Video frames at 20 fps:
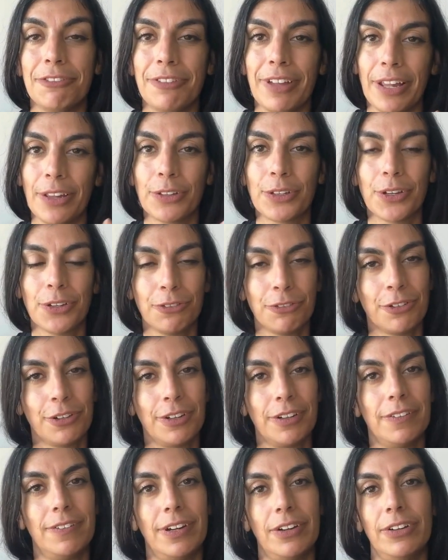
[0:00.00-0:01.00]
felt good for
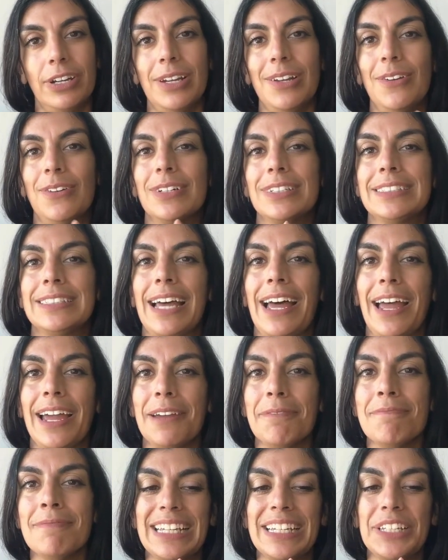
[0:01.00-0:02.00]
a very long
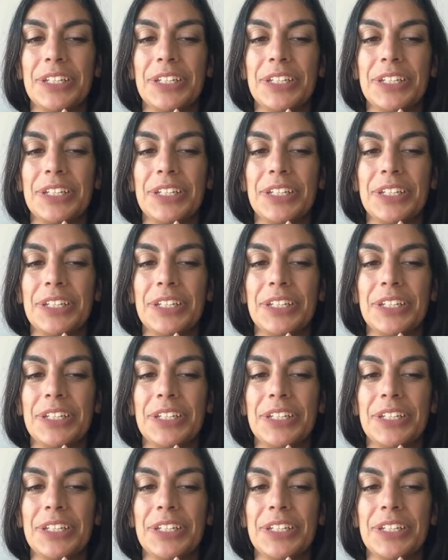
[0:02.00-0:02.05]
time,